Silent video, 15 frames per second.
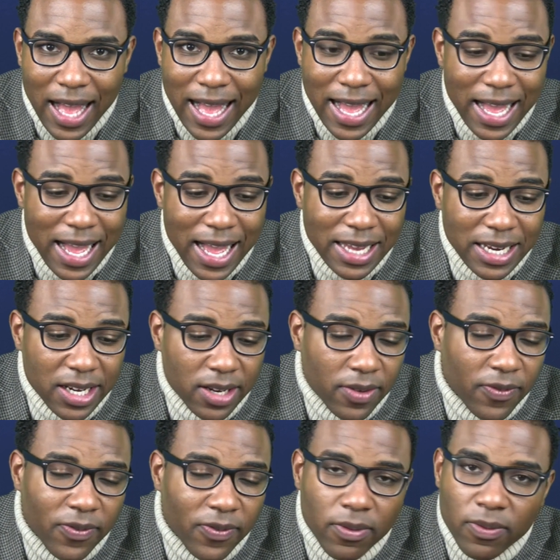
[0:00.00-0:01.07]

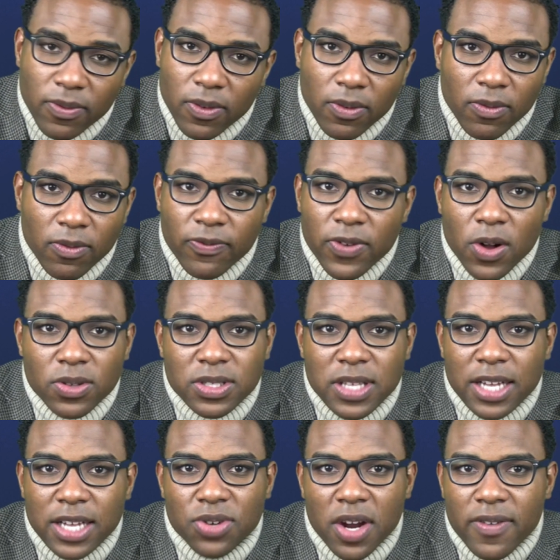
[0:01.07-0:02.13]
And
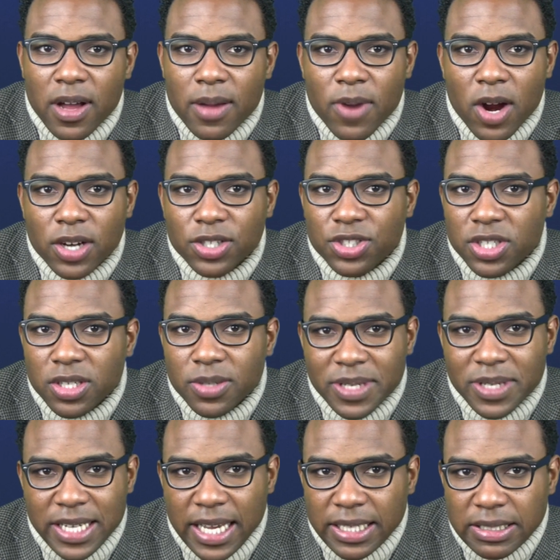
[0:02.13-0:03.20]
folks like Trayvon Martin shouldn't
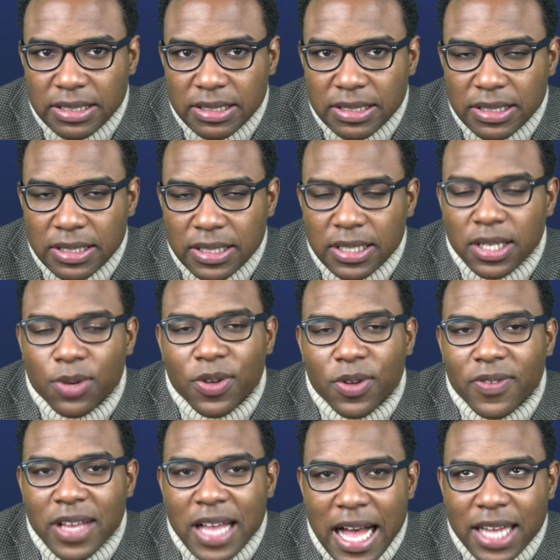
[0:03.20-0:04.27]
be dead.
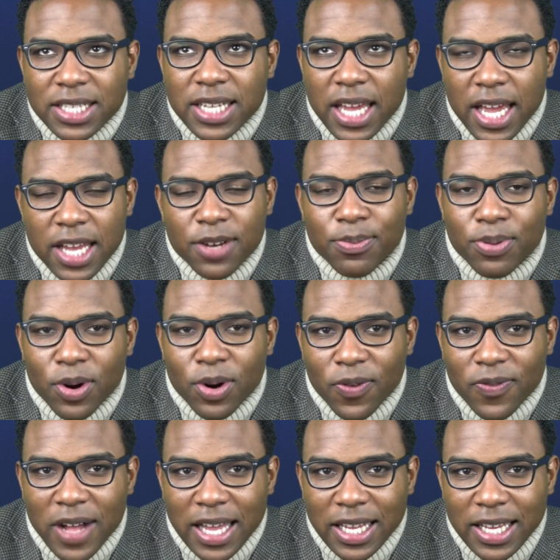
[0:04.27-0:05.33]
We've got to end
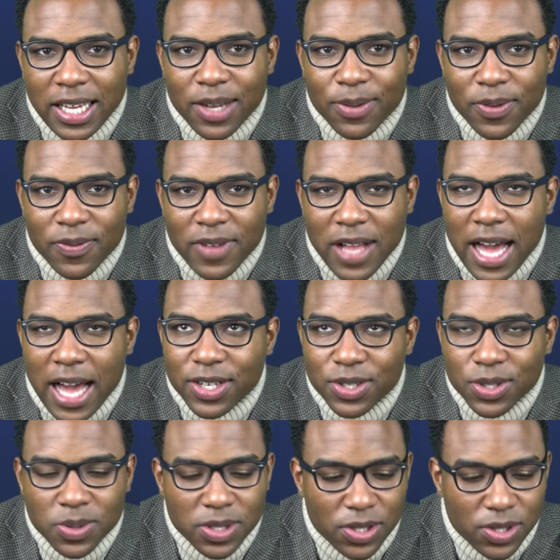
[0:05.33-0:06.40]
profiling. We've got to
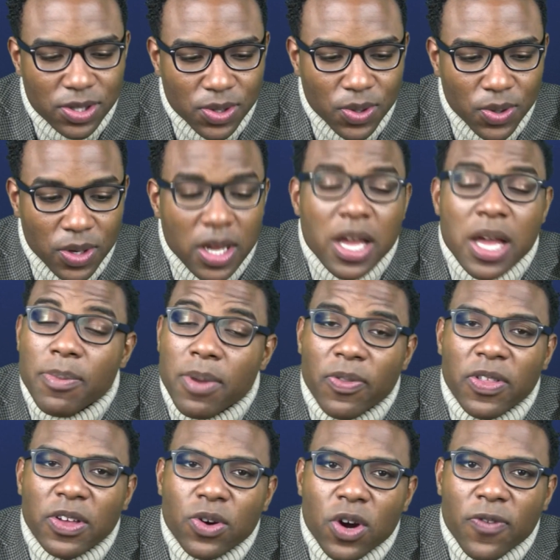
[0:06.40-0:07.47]
do it soon. But
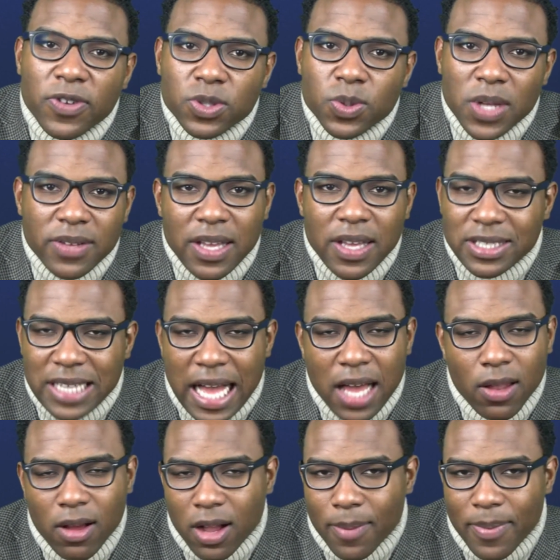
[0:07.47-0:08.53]
in order for this, we have to have a
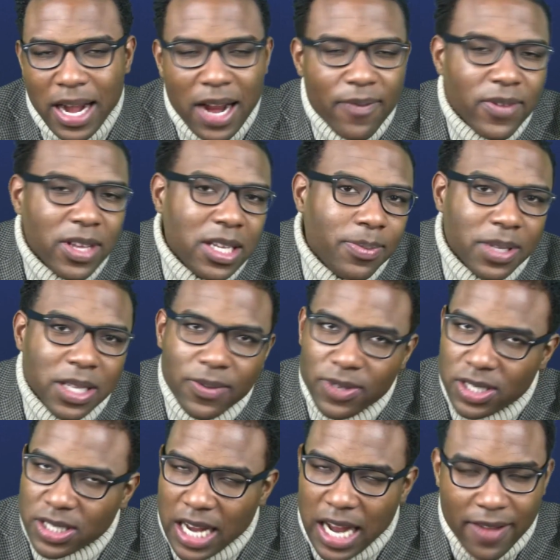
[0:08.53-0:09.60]
dialogue about it. I really believe
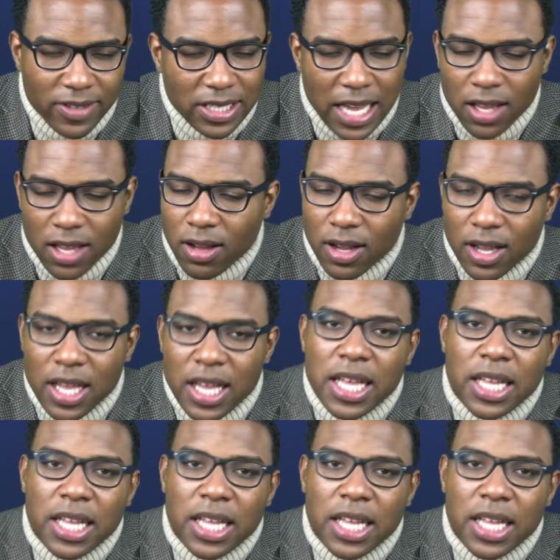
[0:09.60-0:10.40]
we just got to have a dialogue.